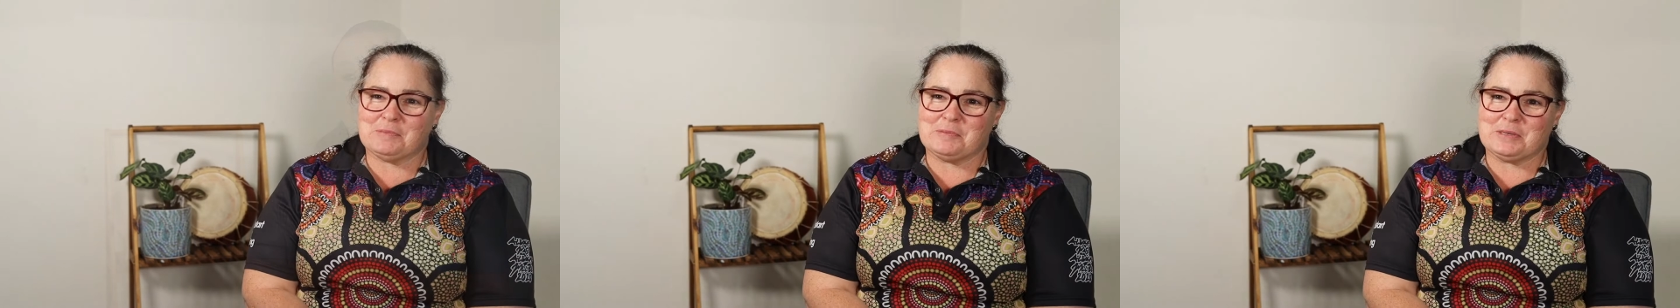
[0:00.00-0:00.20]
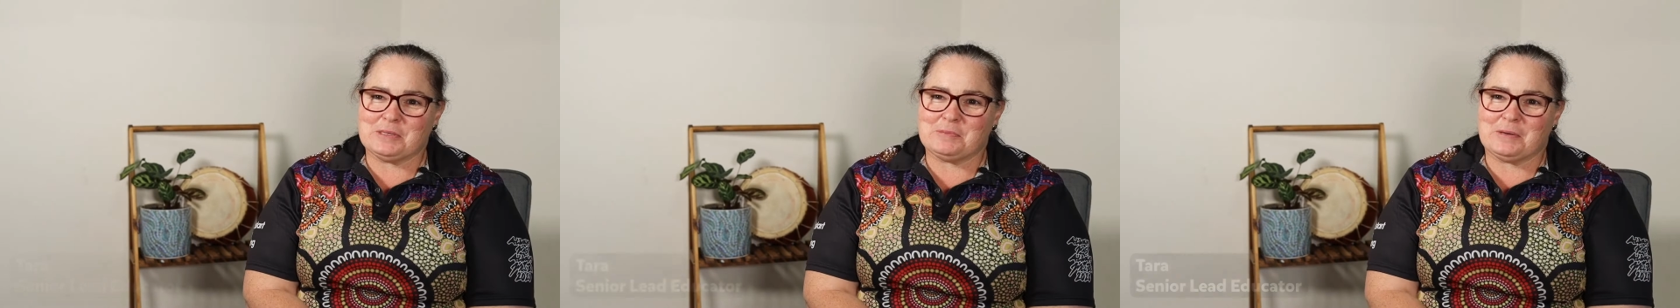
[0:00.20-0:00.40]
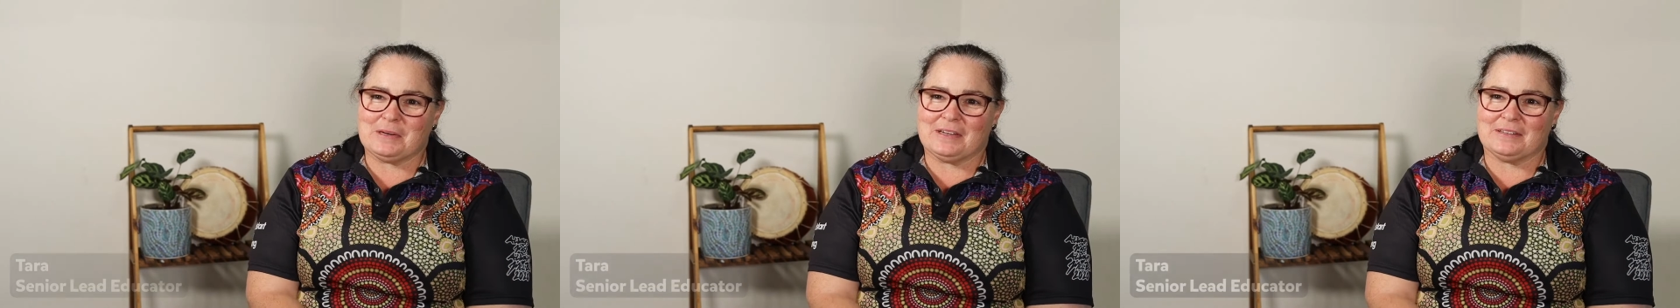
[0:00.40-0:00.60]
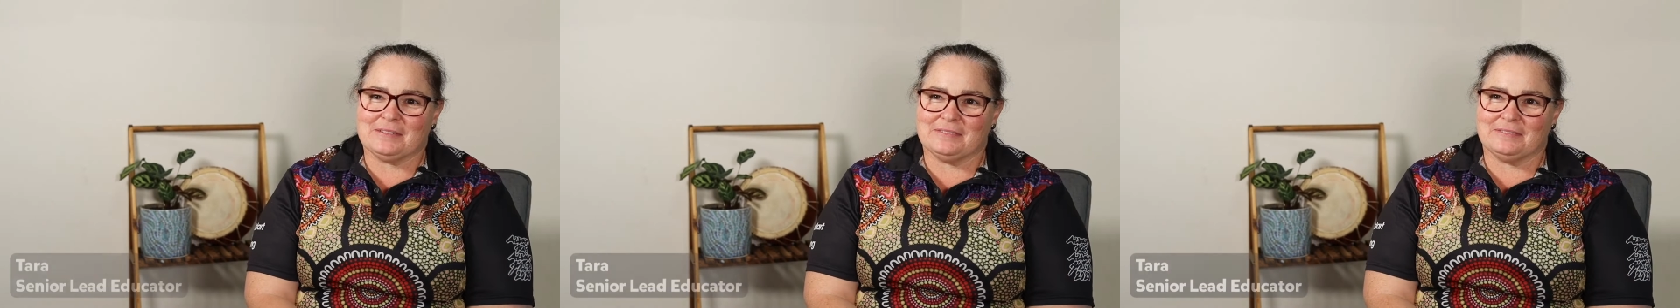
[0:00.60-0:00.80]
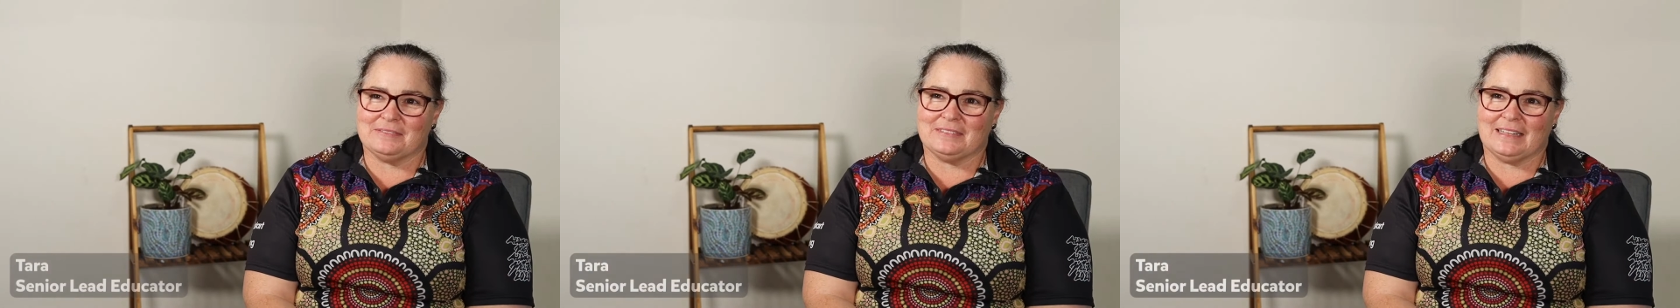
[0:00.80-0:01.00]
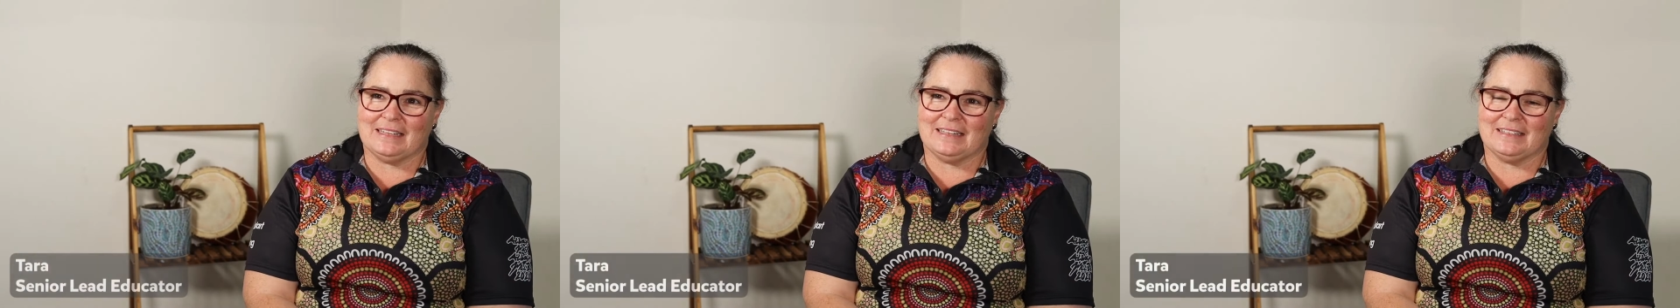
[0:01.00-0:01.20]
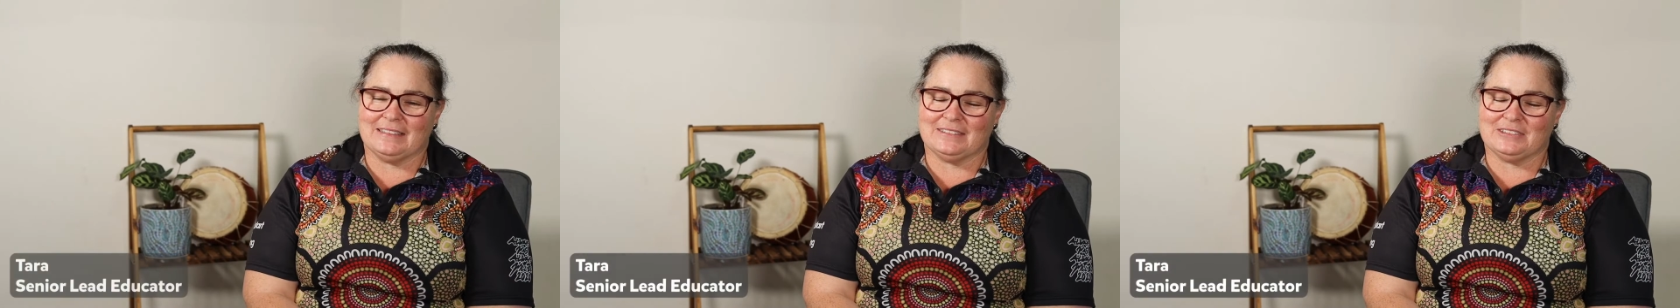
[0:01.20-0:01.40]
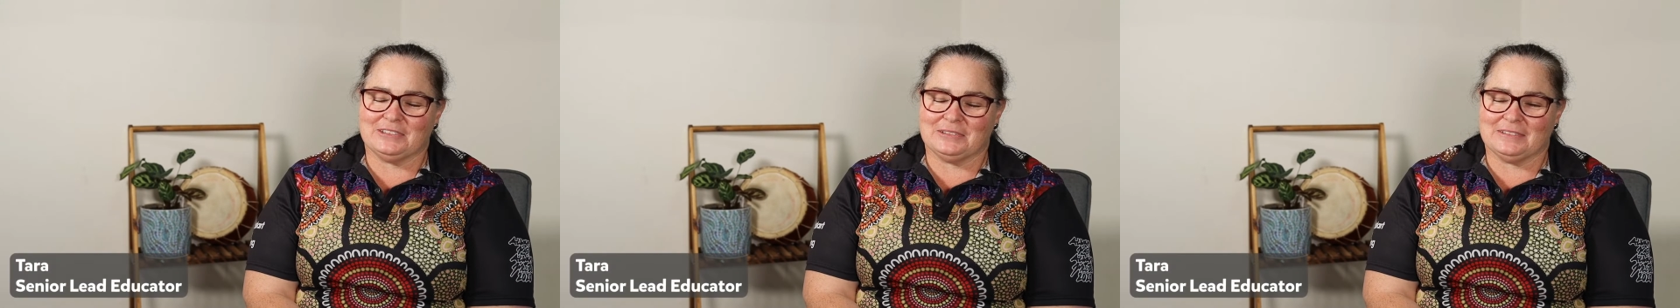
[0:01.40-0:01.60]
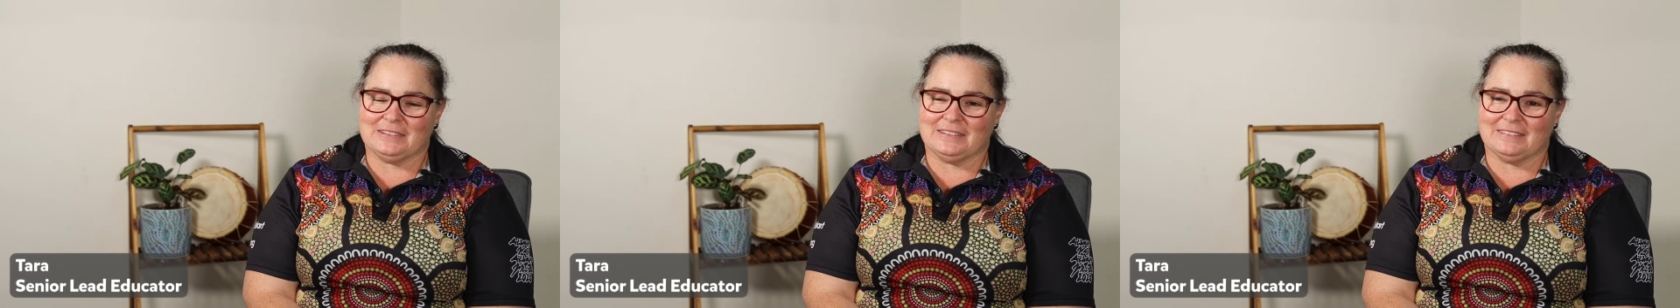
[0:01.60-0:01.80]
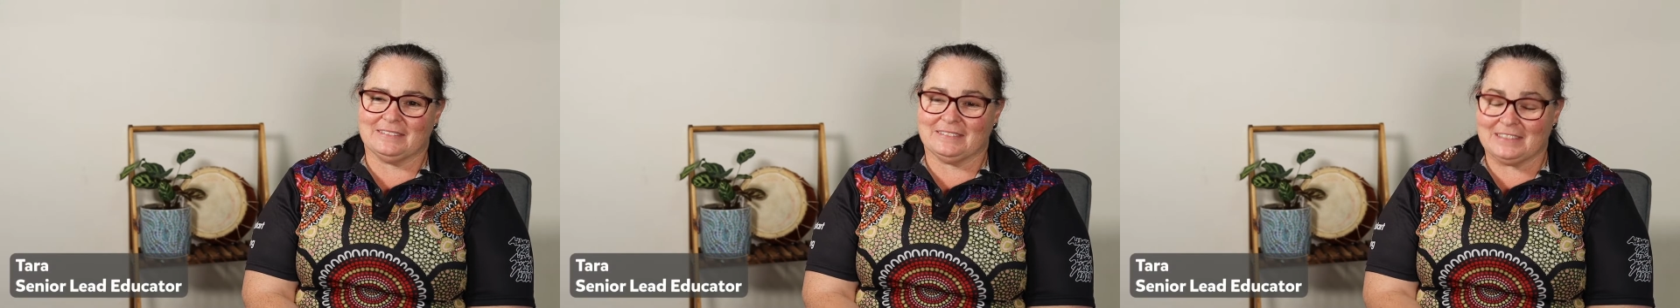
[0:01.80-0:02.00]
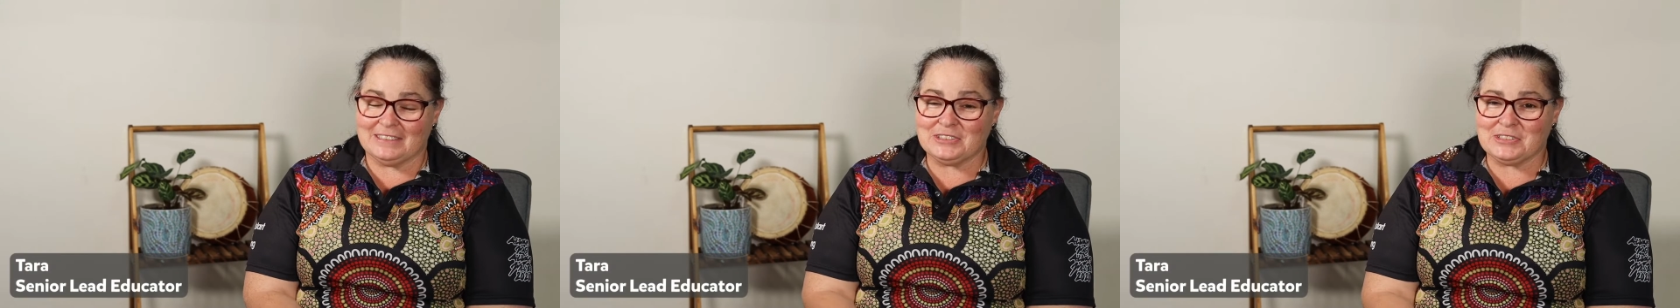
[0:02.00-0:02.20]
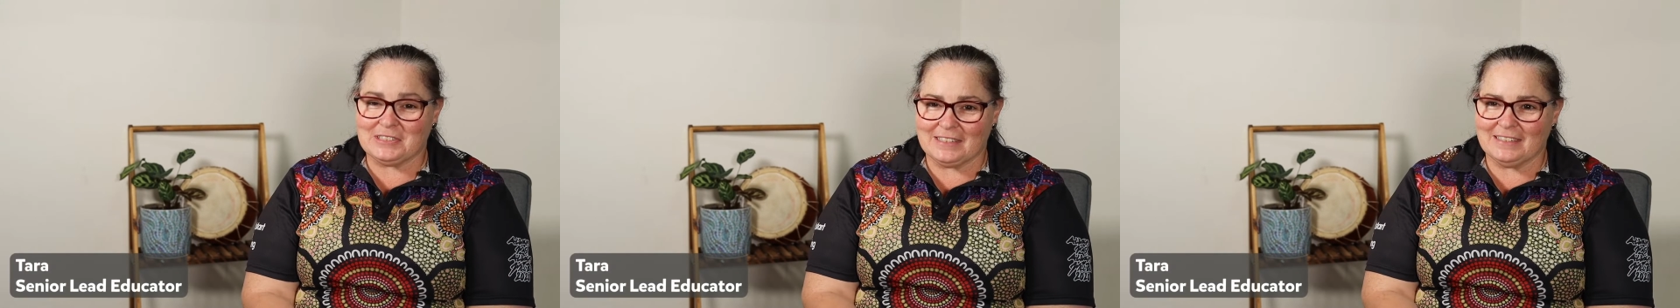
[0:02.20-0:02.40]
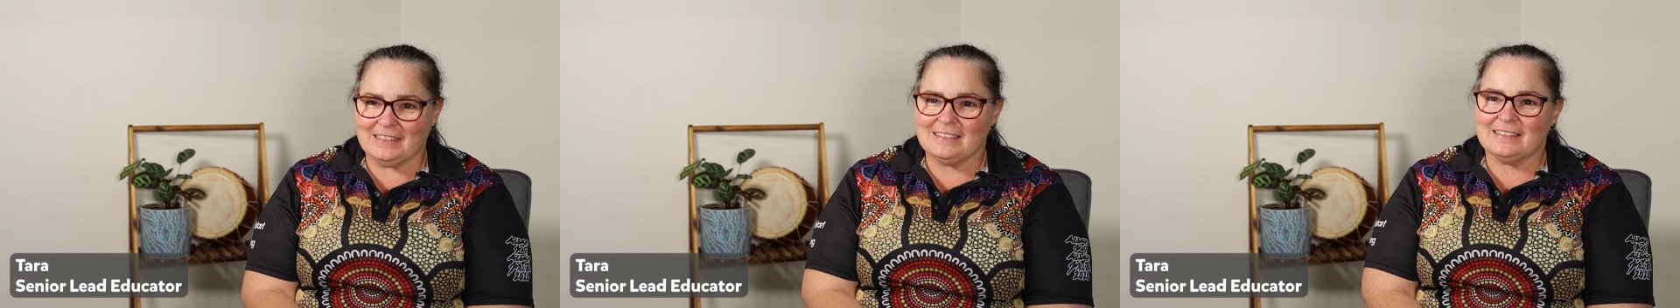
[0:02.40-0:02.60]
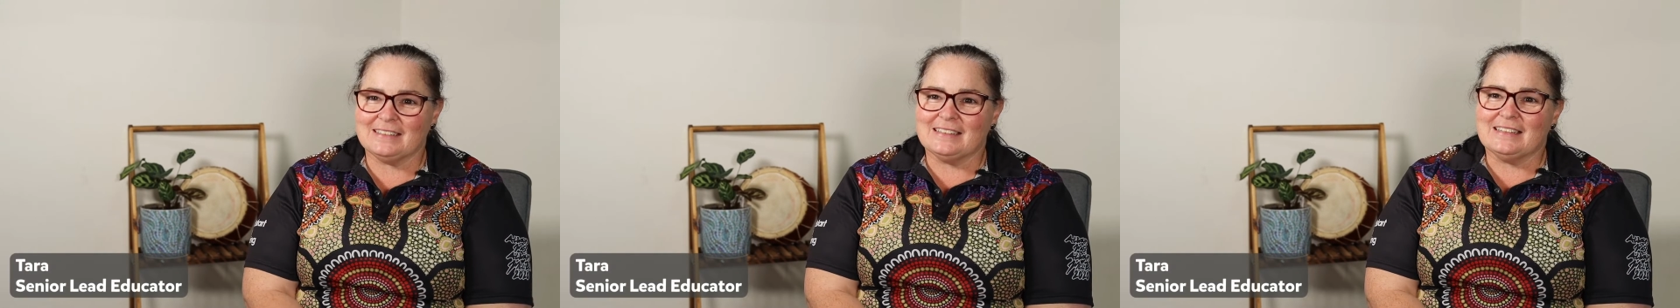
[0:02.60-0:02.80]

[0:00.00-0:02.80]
me most proud of Layla during this year,